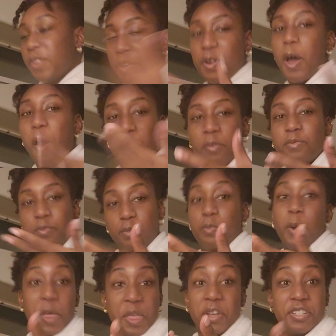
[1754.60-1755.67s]
you know,
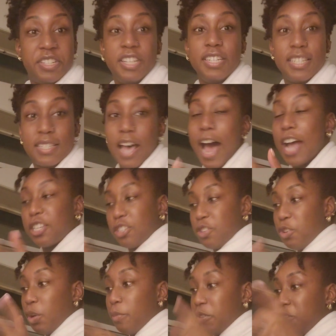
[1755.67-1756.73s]
whether she decides to
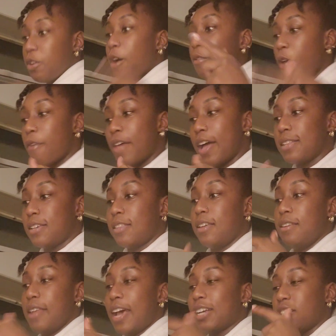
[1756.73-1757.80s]
do. But you don't know that until
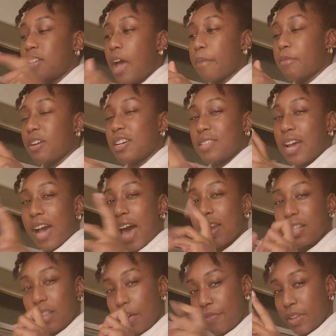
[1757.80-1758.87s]
the next chapter because I kind
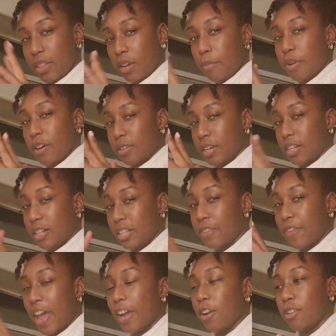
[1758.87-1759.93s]
of left it a little bit on a
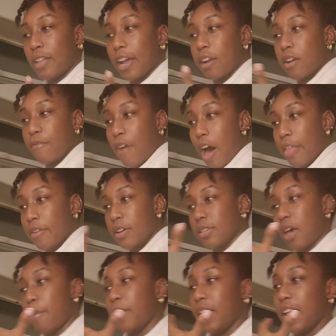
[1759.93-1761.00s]
cliffhanger. Like her father is
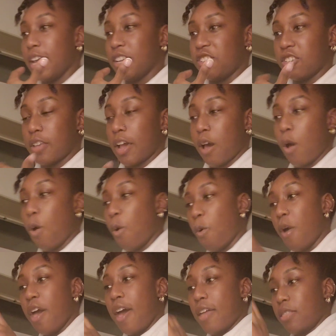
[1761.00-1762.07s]
coming in and she's like,
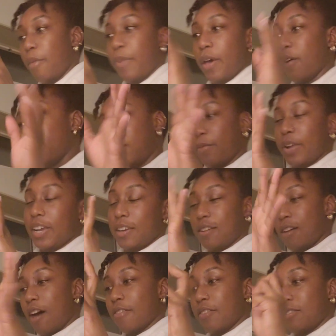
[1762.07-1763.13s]
oh, the bells are ringing
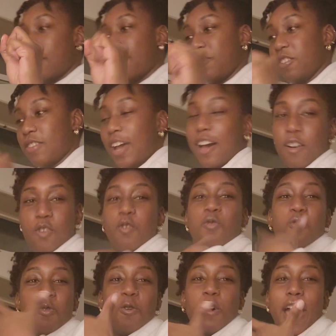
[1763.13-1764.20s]
and all this stuff. And there's like a
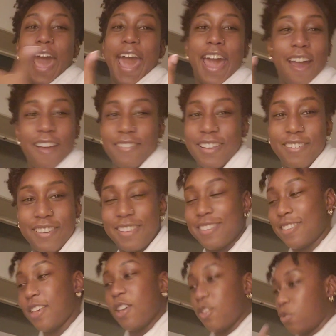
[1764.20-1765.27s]
cool air that
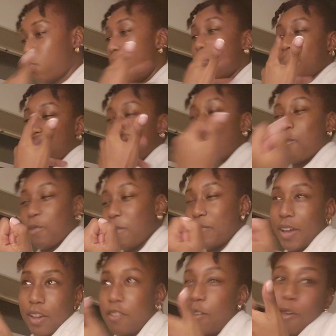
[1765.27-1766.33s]
just swept into her room.
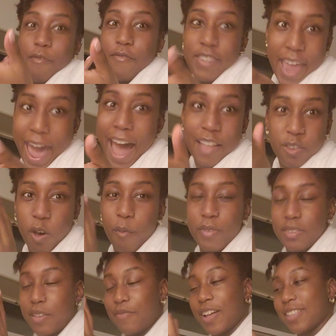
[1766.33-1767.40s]
Like, you know, dad's home
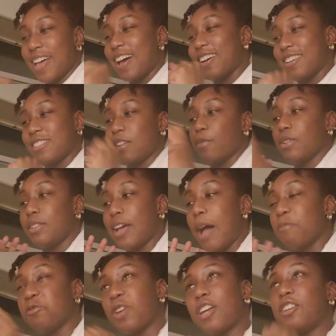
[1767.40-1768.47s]
and stuff like that. Because
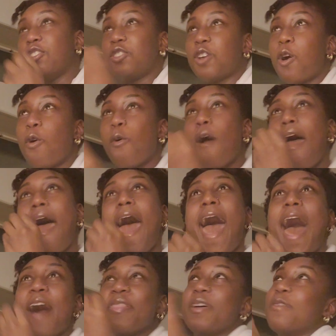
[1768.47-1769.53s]
I'm trying to show
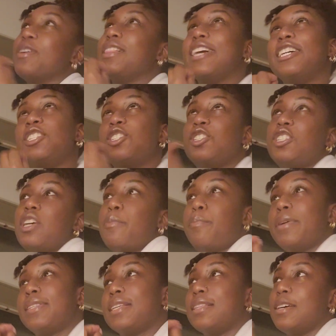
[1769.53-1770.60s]
how their relationship
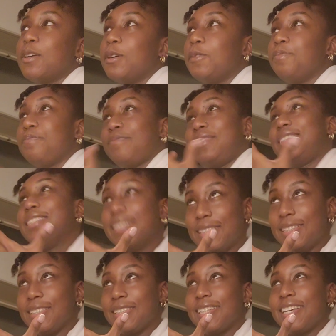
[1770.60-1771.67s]
is a little,
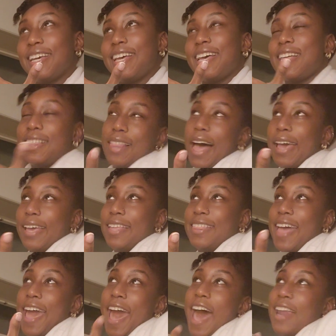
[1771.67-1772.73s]
mm, like
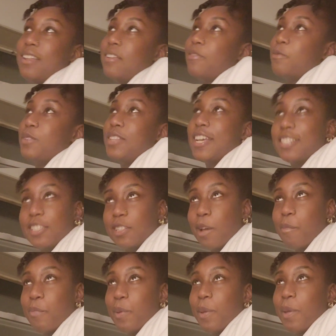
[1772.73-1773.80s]
they had a living
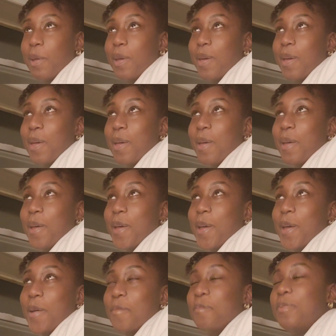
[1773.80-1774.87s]
relationship,
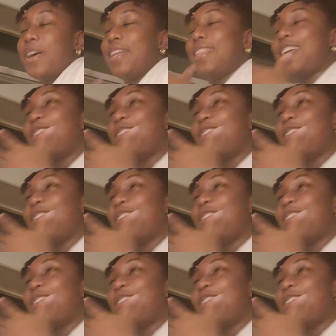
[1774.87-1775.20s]
but